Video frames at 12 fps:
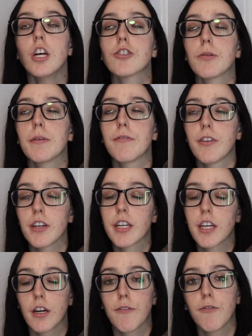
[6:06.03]
So be very
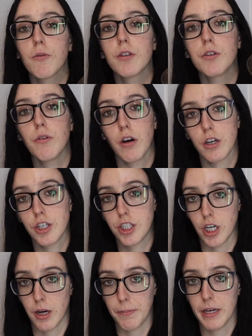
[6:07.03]
careful when you are
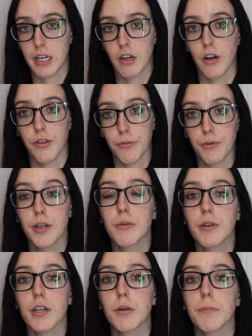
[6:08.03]
shopping on The
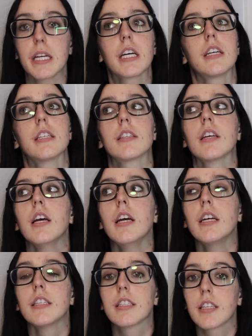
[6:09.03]
RealReal, because
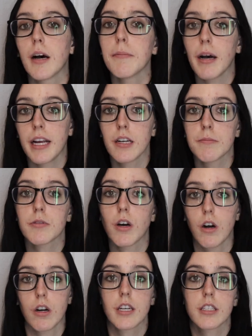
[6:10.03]
some items
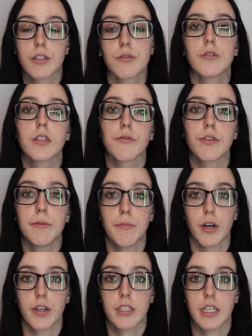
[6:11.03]
are exclusively
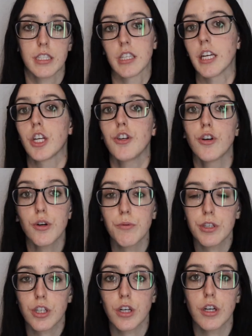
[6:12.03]
marked as like no
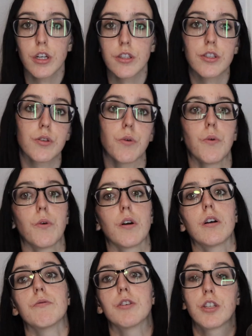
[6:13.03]
returns
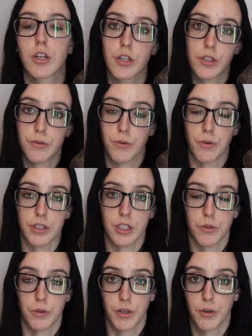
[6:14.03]
or returns for only
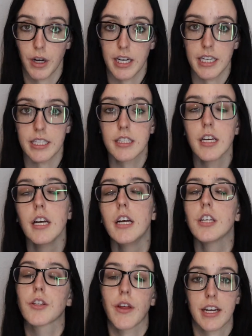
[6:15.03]
store credit.
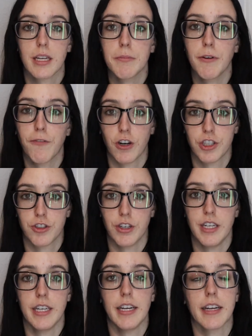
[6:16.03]
So that can be
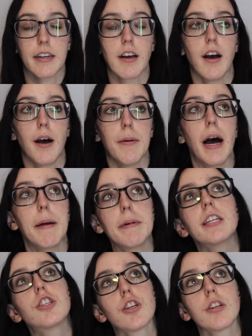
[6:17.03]
frustrating. I
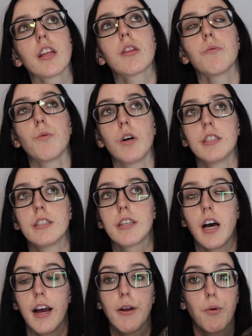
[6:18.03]
made sure that the ones
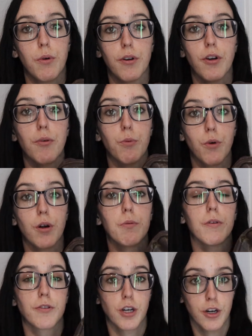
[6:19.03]
I ordered were
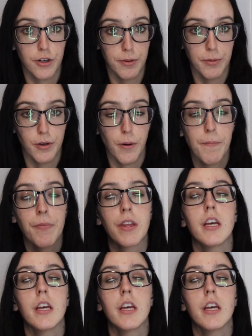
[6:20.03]
returnable.